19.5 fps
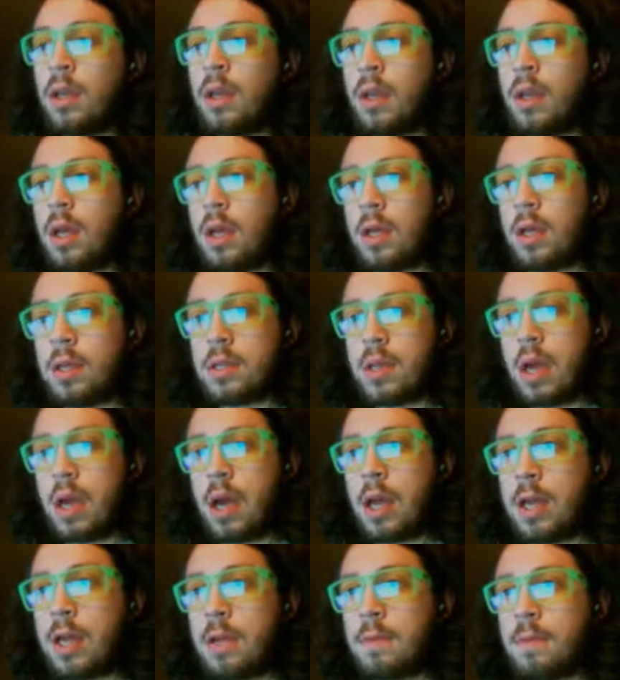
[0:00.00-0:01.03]
And
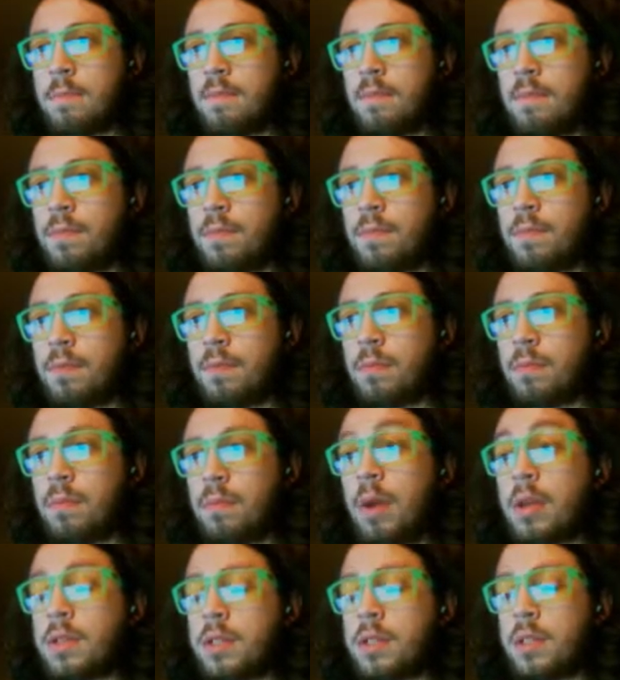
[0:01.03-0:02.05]
I am
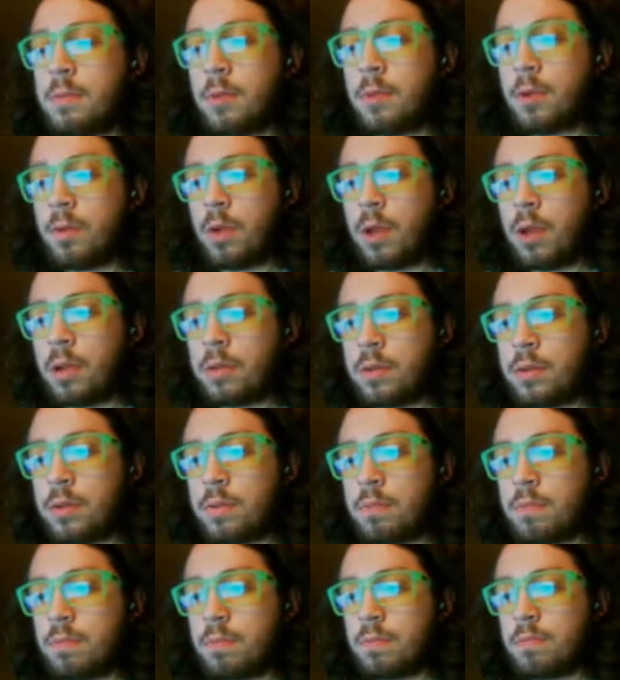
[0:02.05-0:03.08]
mounting them on rails,
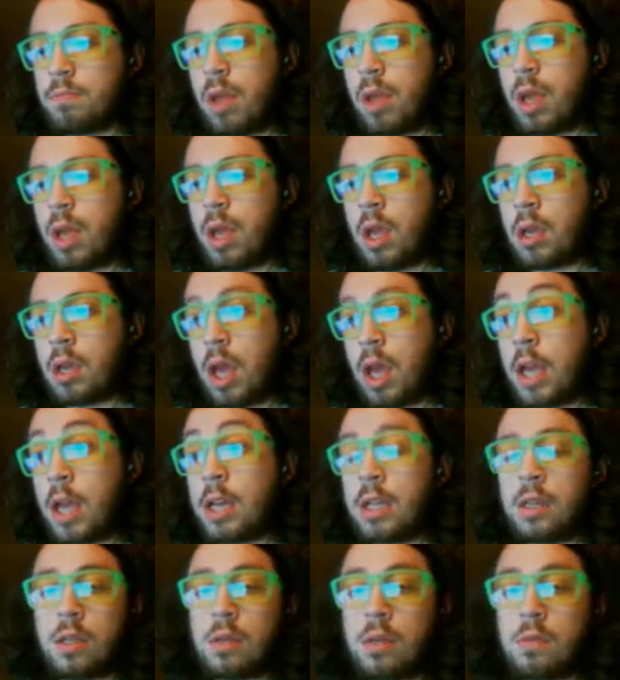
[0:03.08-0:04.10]
and I
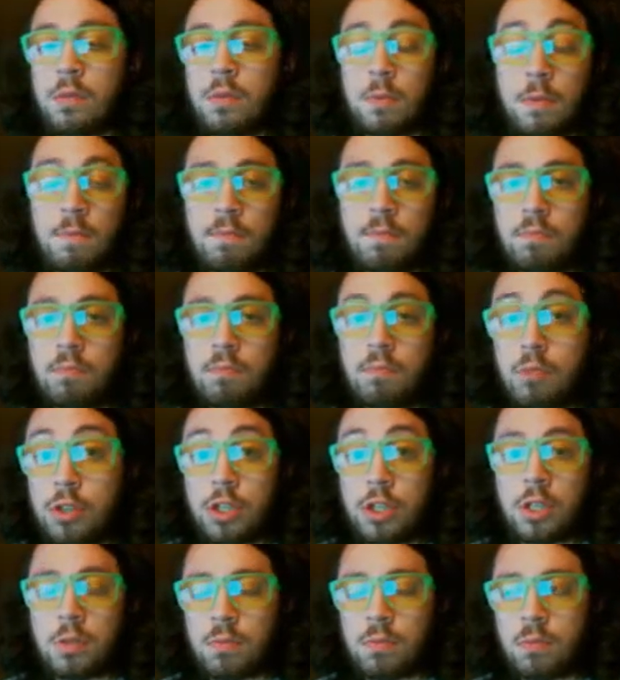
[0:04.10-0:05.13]
need it to be
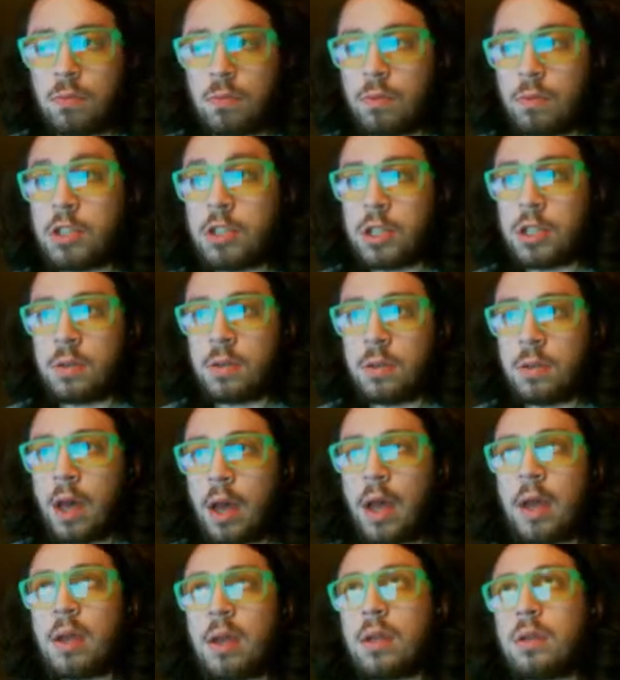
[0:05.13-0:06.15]
rigid rigid.
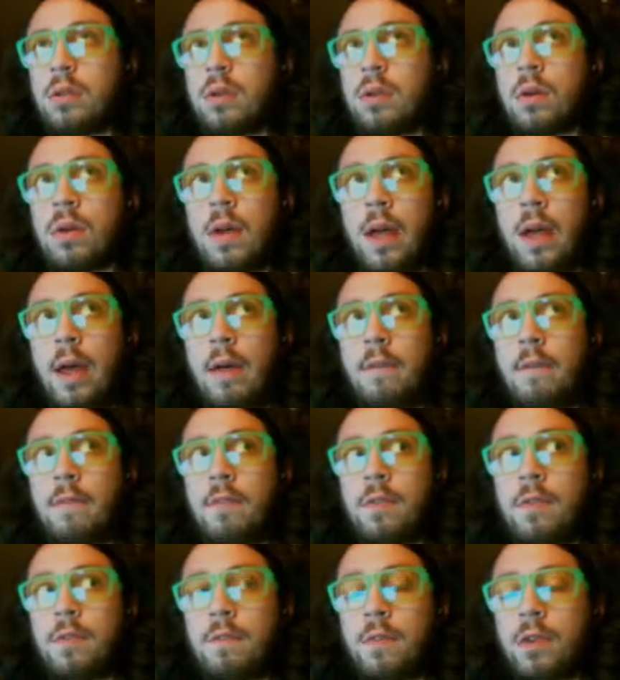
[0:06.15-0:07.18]
I don't
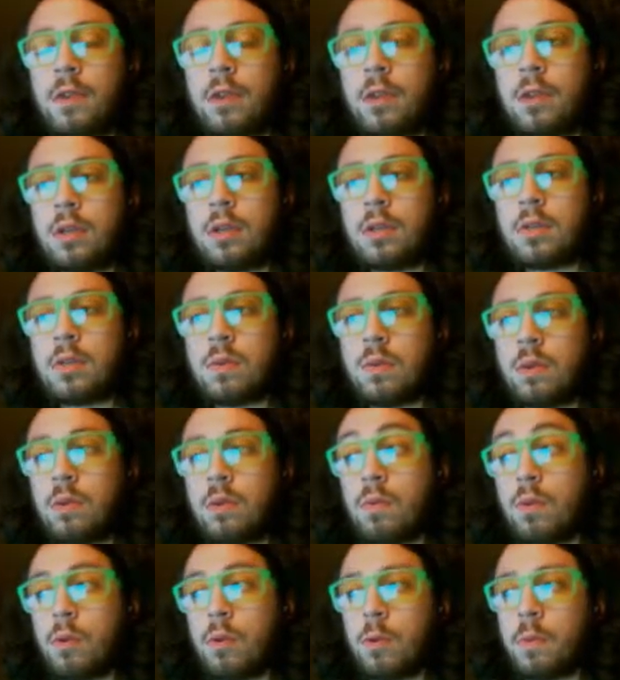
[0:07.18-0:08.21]
have the funding to order
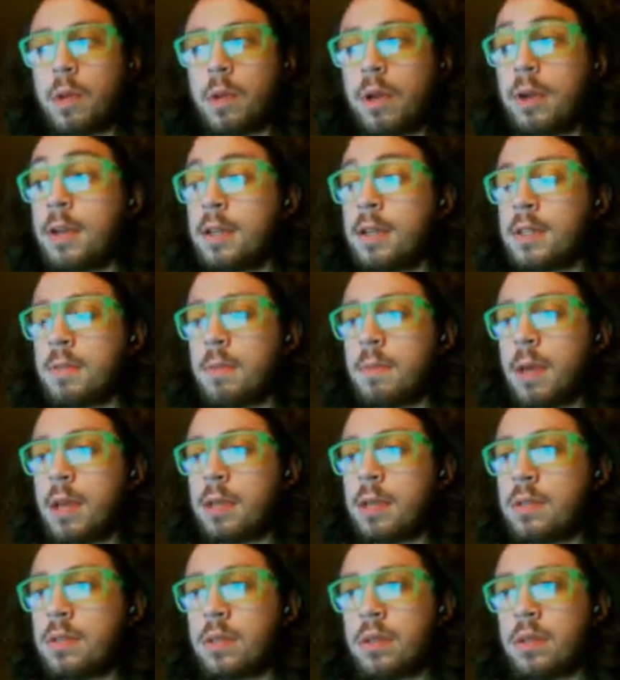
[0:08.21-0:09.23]
roller bearings in
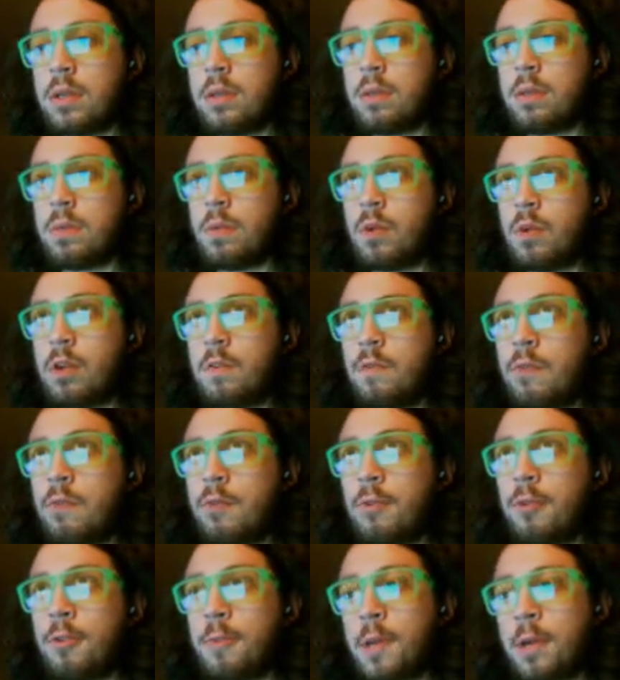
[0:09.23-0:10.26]
mass, and one of the
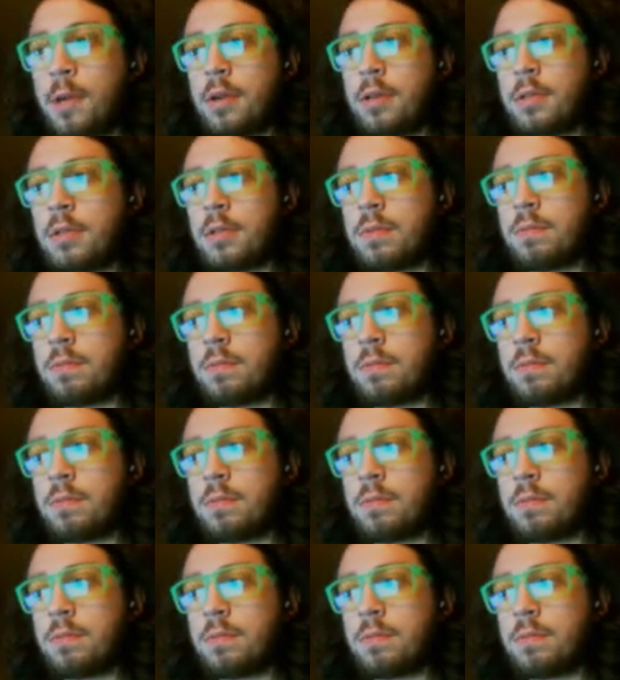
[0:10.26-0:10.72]
roller bearings